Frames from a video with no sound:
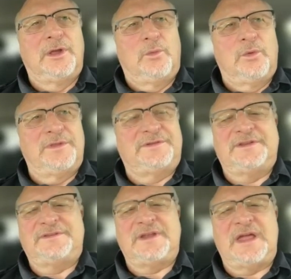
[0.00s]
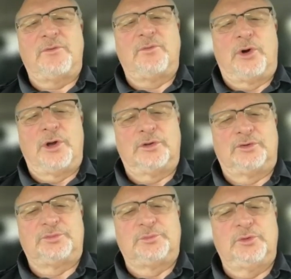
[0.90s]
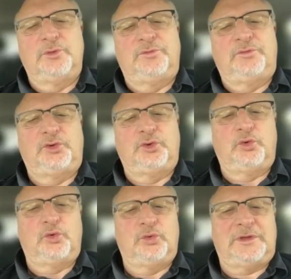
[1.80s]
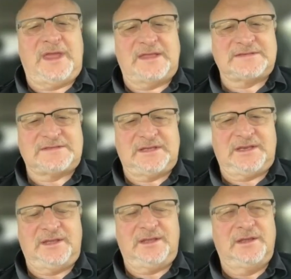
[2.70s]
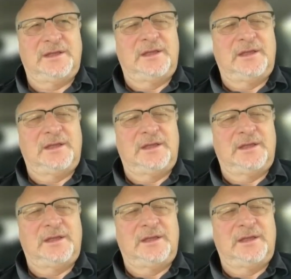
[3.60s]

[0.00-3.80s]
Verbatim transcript: when the Cincinnati Royals moved to Kansas City,